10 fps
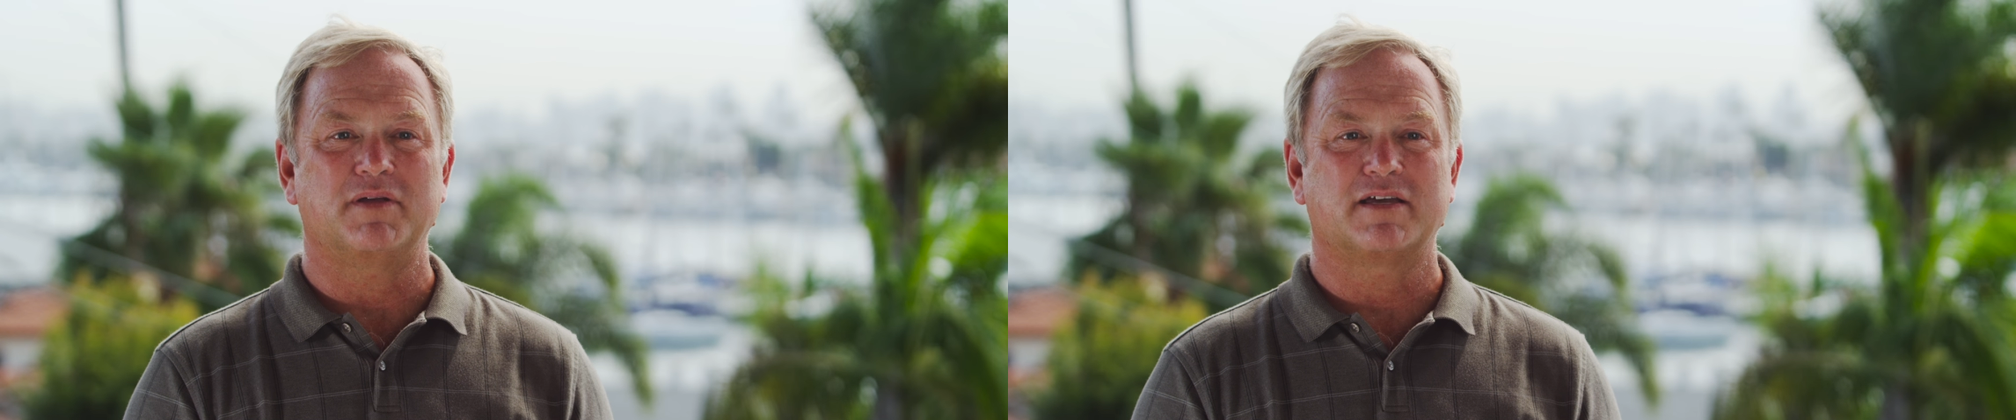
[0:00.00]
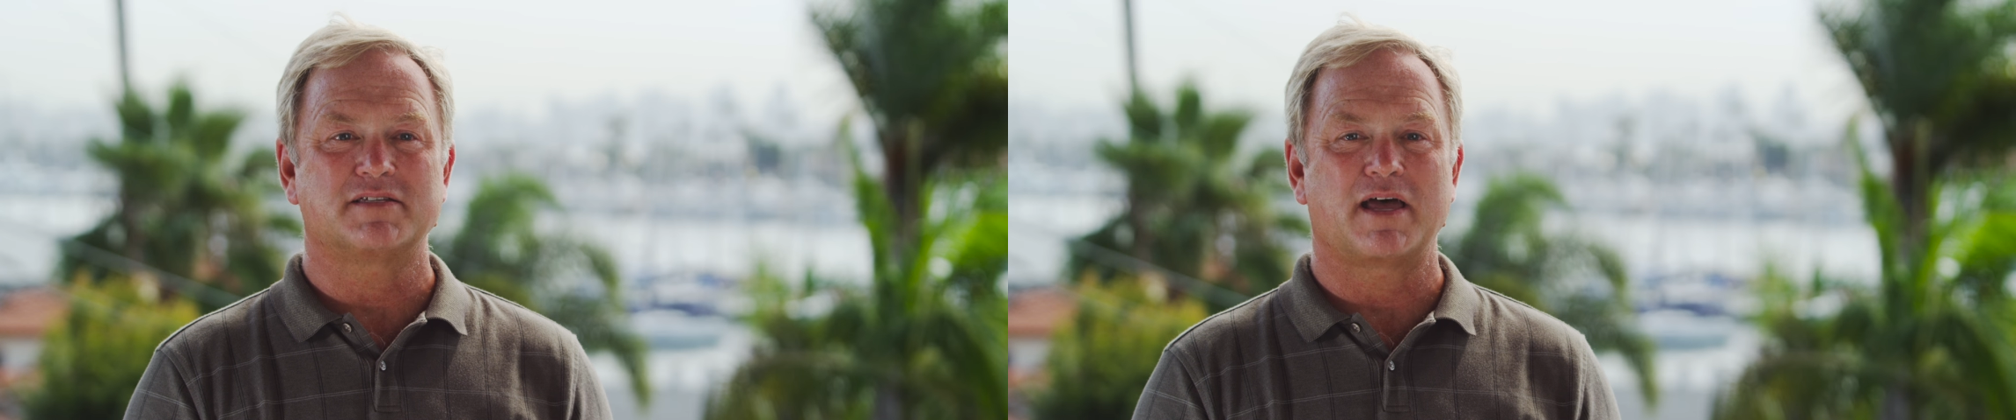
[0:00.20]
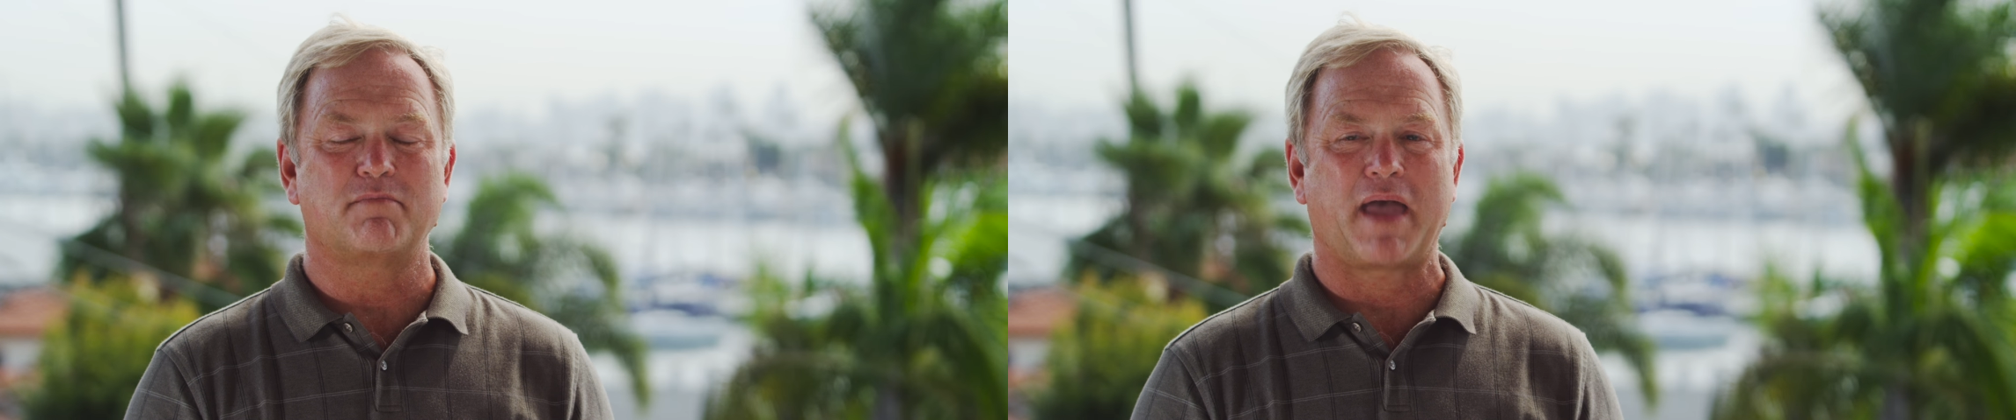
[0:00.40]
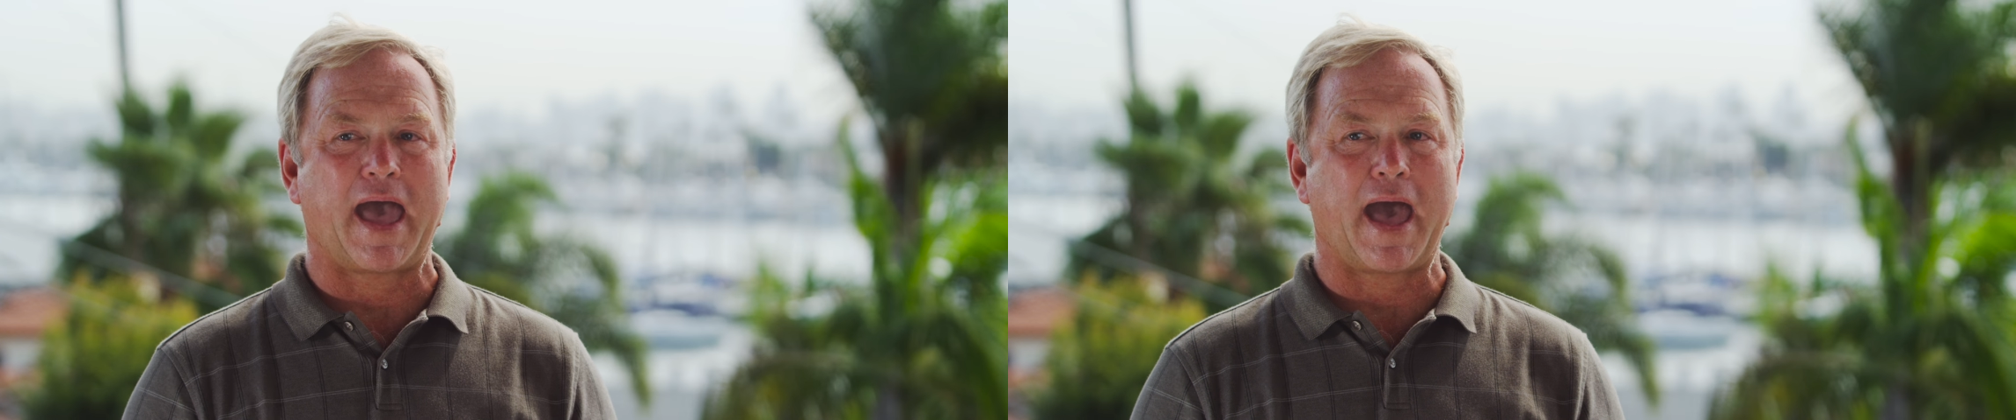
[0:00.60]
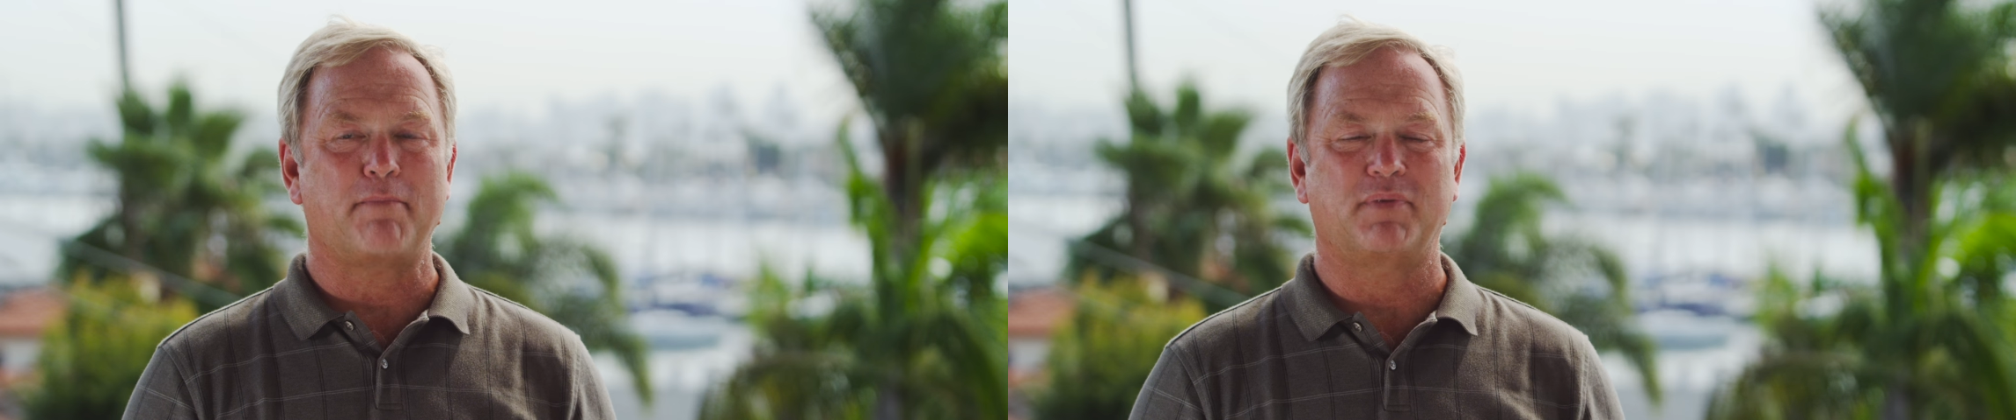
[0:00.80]
because I'm
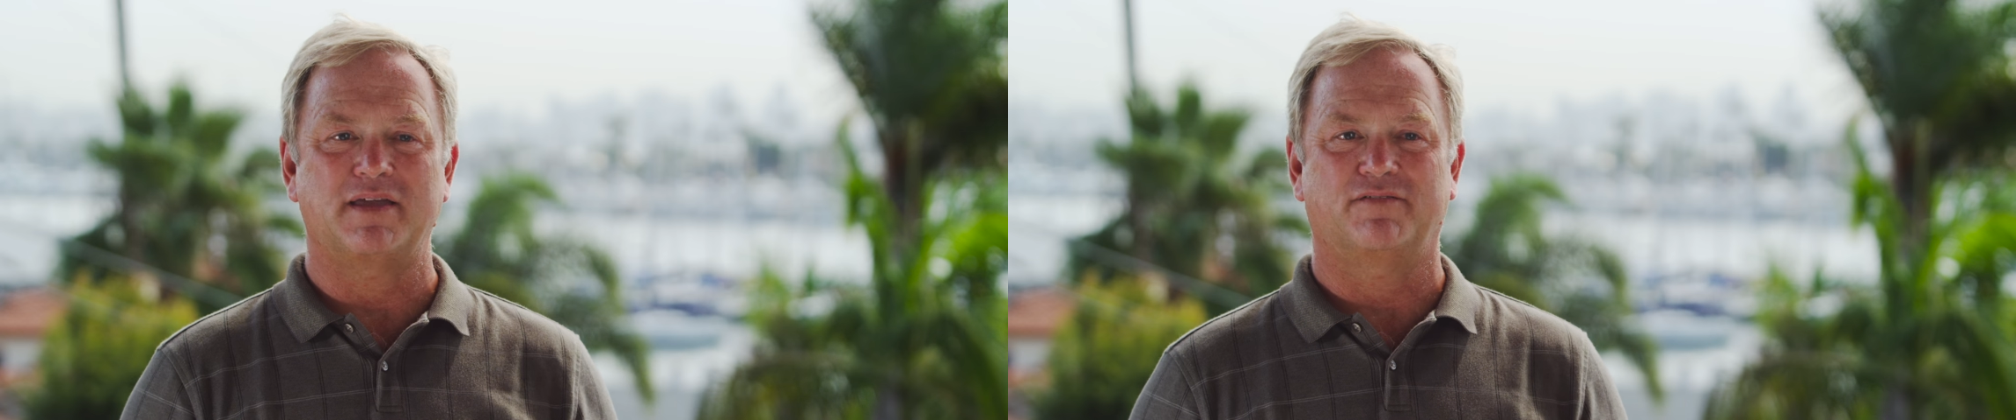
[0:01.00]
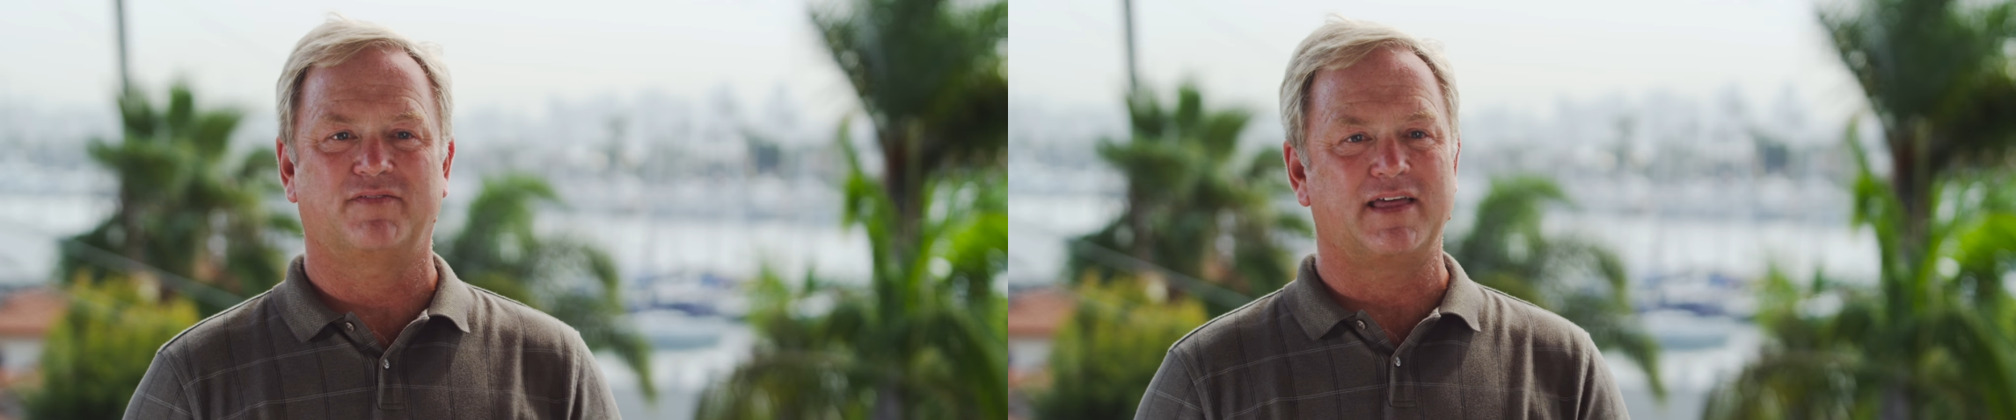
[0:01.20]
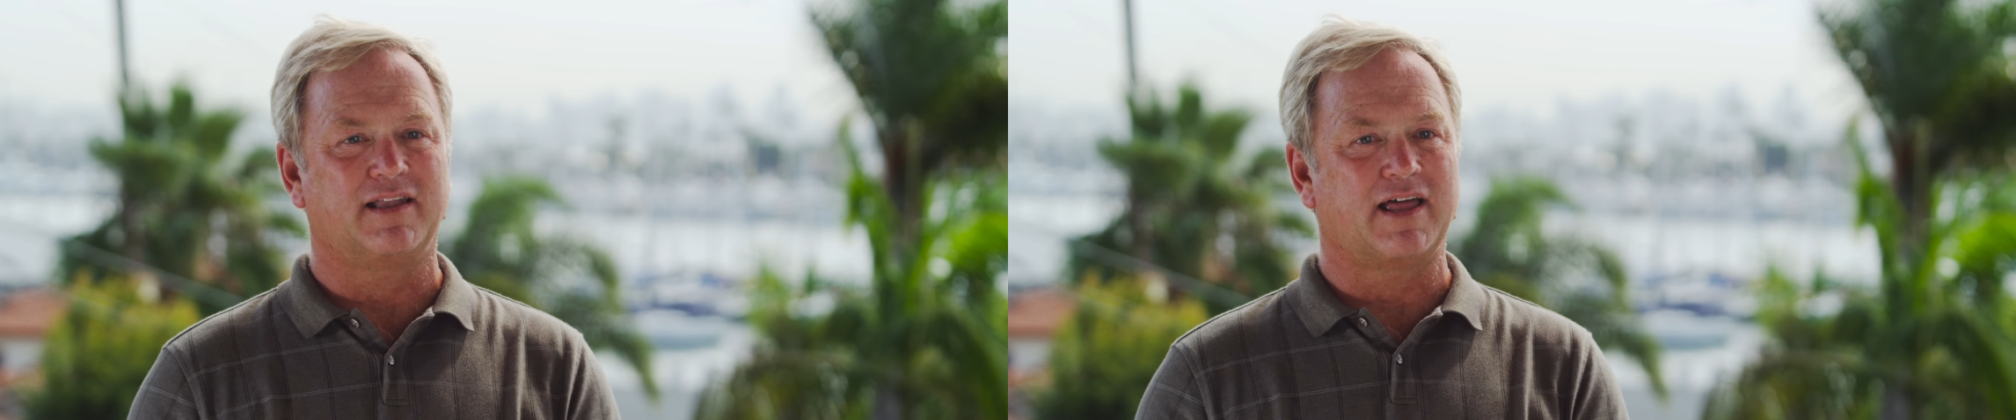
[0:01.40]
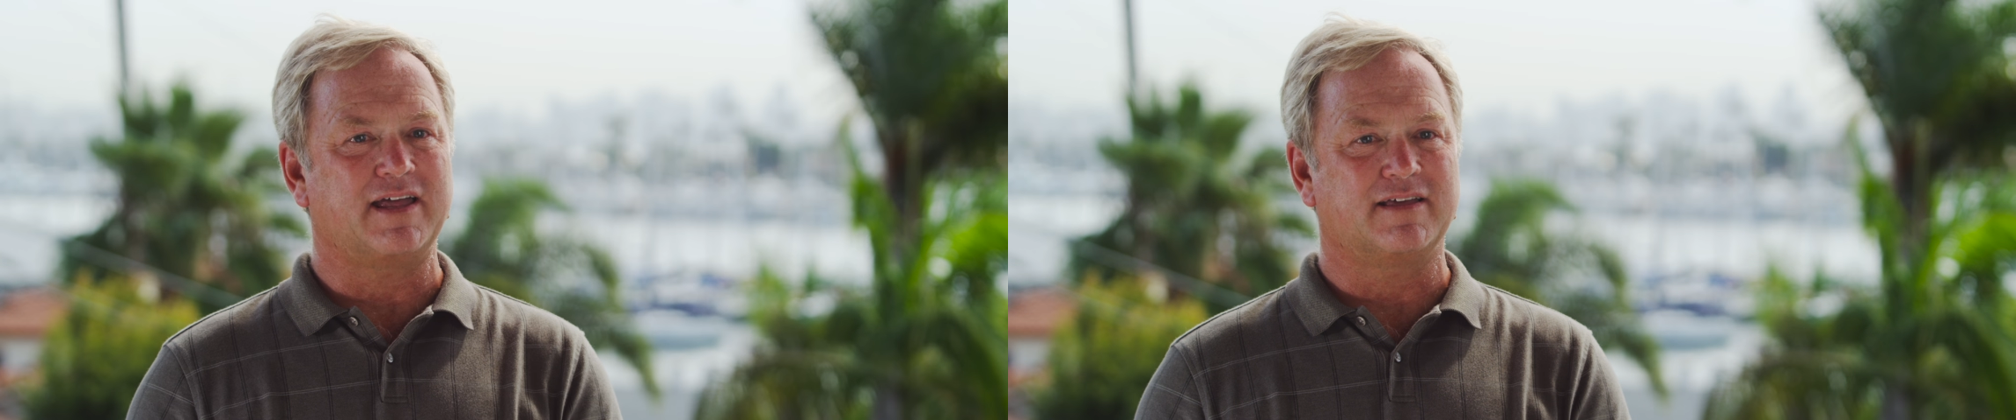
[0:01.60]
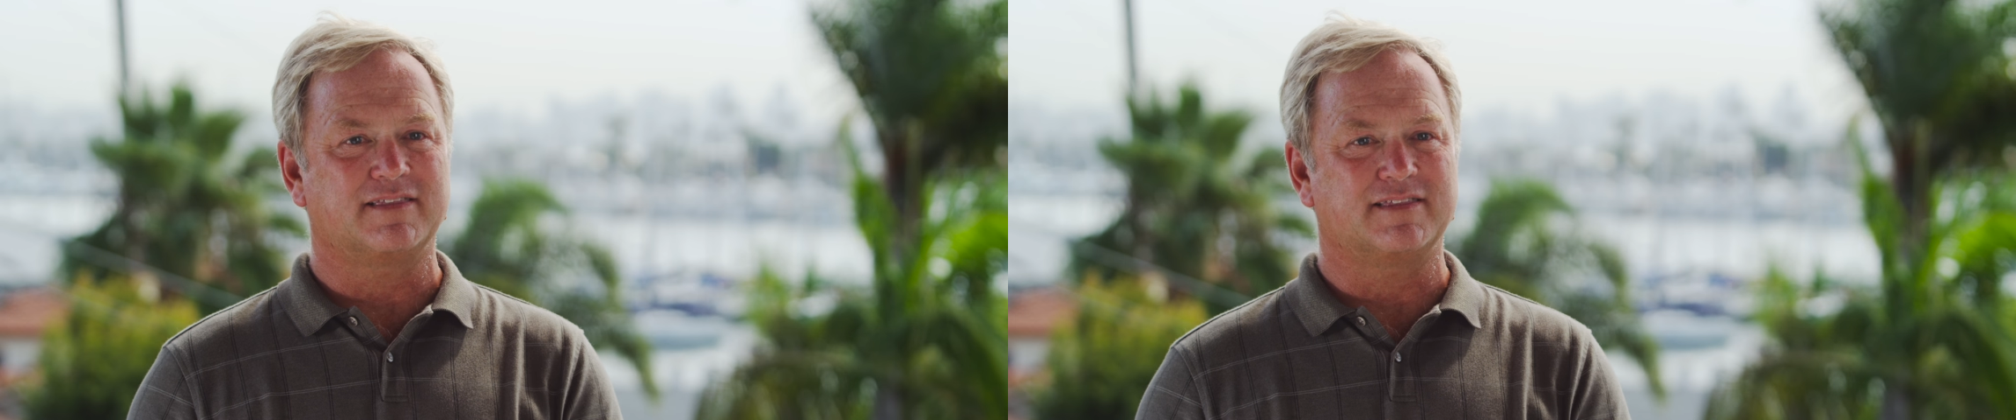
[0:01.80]
happy if they
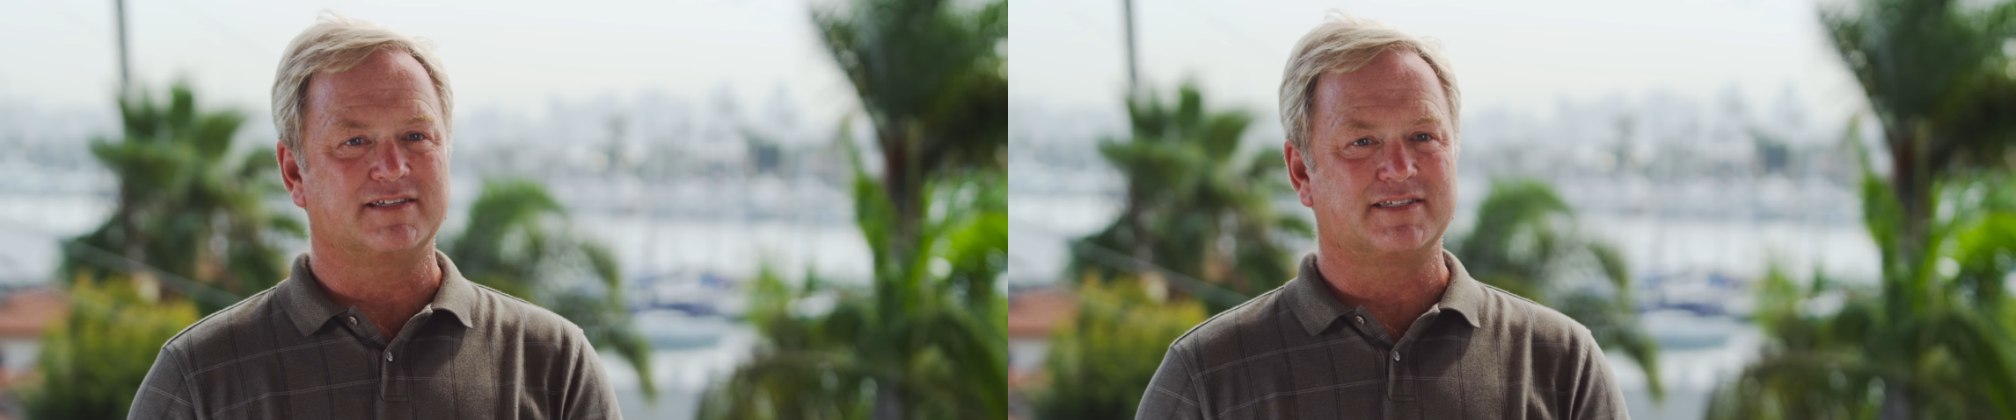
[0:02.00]
like the